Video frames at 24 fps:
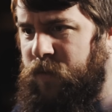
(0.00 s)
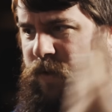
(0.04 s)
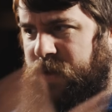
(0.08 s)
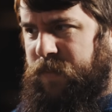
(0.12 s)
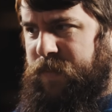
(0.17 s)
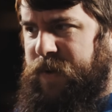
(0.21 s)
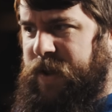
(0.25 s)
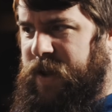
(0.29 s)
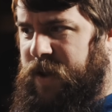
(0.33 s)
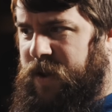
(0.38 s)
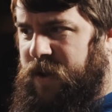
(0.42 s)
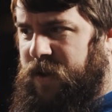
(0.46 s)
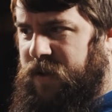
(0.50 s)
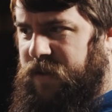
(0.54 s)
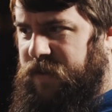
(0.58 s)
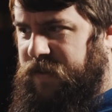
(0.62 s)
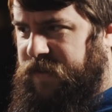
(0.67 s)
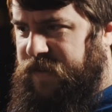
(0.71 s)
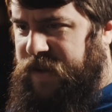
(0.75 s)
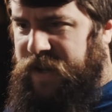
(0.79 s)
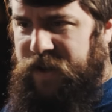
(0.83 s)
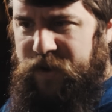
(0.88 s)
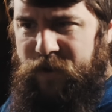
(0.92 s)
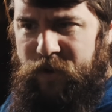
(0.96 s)
with a big
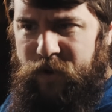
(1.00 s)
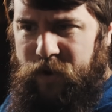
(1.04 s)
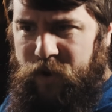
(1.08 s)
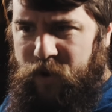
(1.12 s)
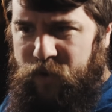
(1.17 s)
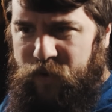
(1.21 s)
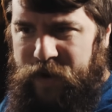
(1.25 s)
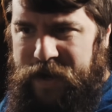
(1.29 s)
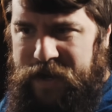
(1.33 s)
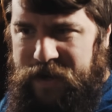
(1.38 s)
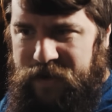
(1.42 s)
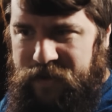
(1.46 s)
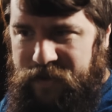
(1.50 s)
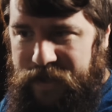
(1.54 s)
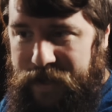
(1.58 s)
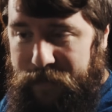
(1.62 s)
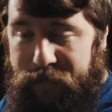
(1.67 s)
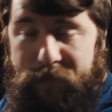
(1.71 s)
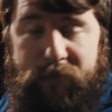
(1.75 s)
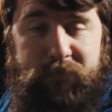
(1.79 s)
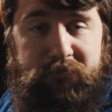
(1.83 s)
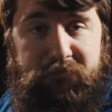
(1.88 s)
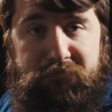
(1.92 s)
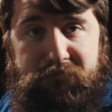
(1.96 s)
singular green
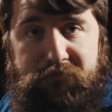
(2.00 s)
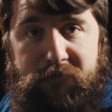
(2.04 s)
clip.